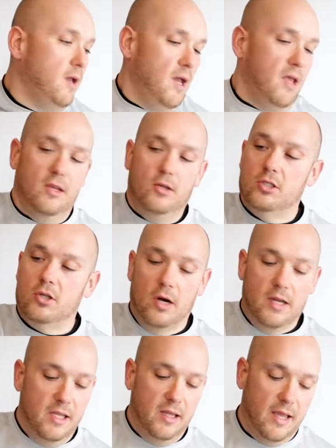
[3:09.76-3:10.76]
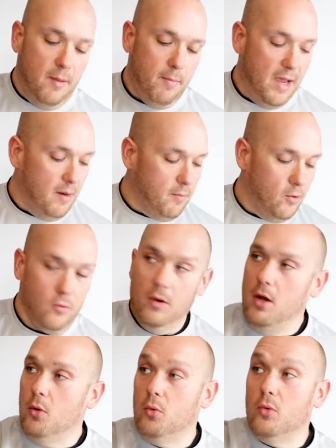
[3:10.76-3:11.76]
And then you start hitting that backbone.
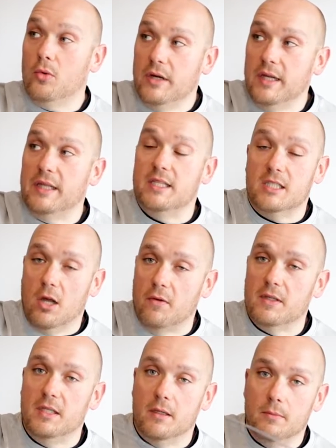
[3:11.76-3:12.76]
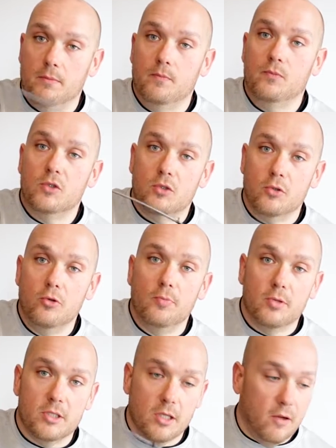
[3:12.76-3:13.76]
Really soft tip,
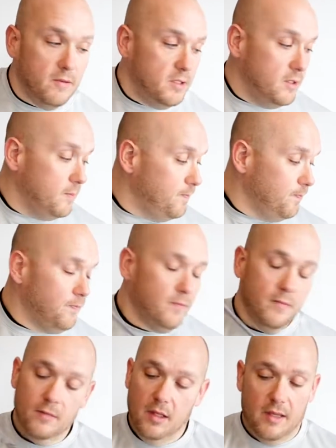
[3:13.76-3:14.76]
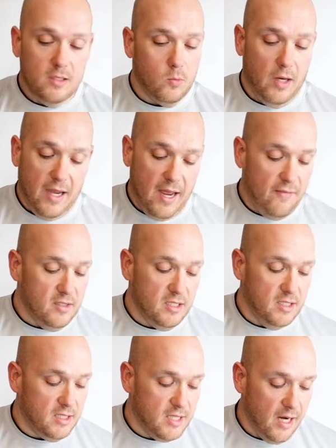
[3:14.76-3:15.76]
super soft tip. And that's what I got. This
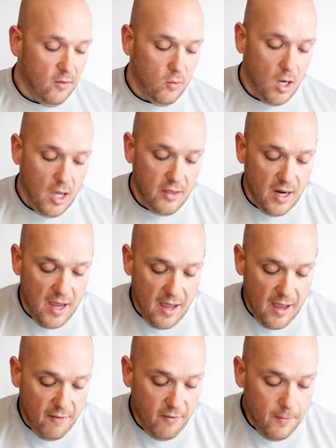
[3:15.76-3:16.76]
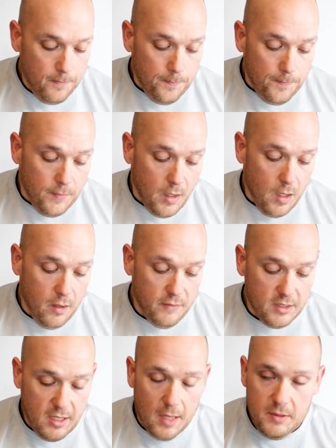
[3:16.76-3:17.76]
is the second rod that I have,
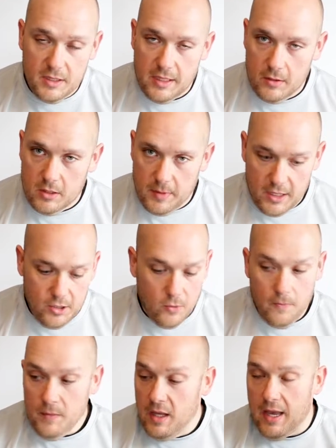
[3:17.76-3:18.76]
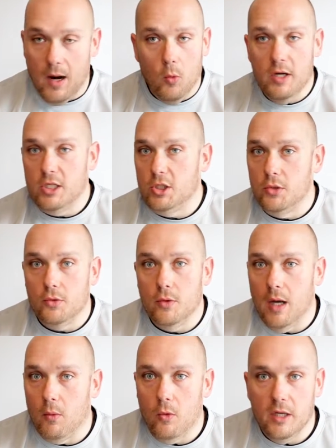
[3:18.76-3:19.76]
this Tops and Tails special. And I wanted
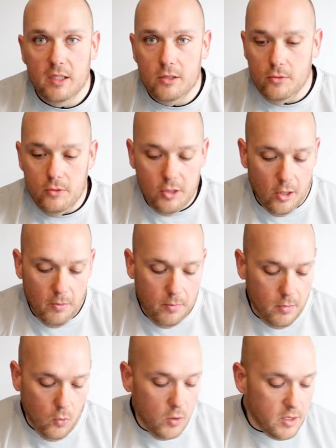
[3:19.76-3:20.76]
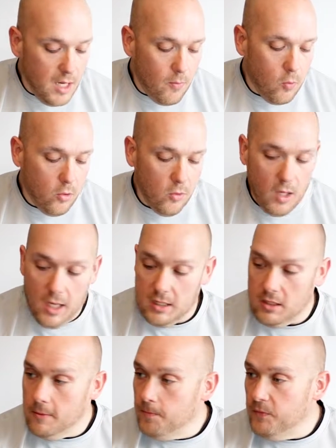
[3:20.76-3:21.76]
2. I wanted 2 jerk or top water
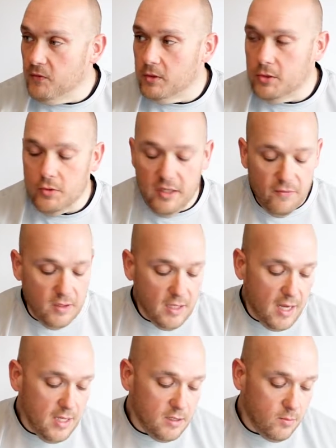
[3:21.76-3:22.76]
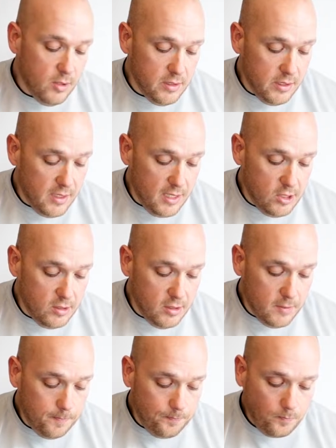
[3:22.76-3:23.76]
rods for 2 different kinds of presentations.